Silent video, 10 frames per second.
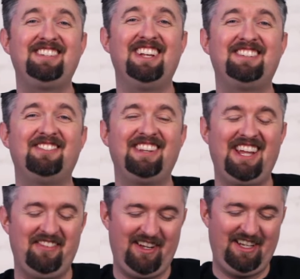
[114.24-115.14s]
sense of what
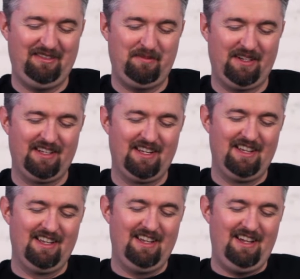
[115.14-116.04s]
that means, but
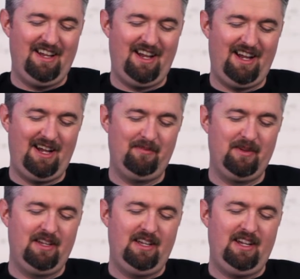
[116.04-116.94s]
um,
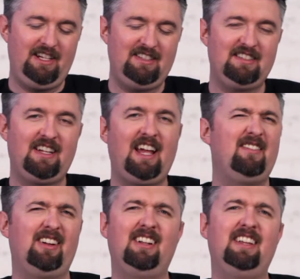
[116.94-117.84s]
it just has a kind
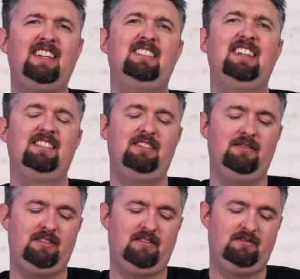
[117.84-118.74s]
of a clean scent to
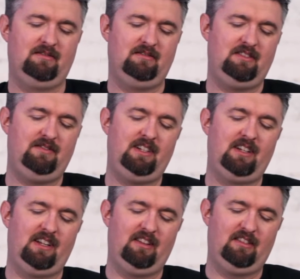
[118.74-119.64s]
it. Let's see if I
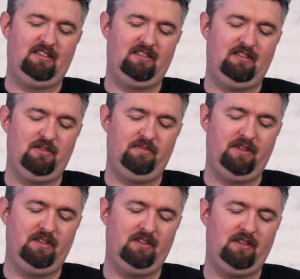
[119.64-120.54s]
can get this
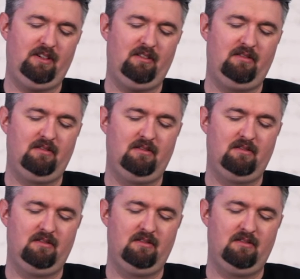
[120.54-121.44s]
open. Here we go.
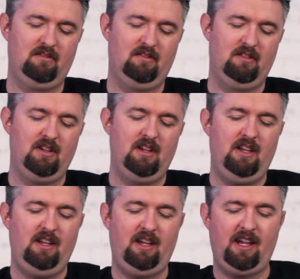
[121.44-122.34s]

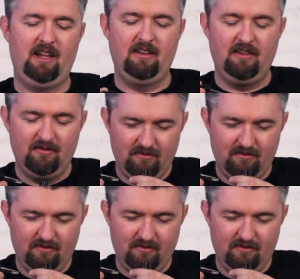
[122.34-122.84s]
And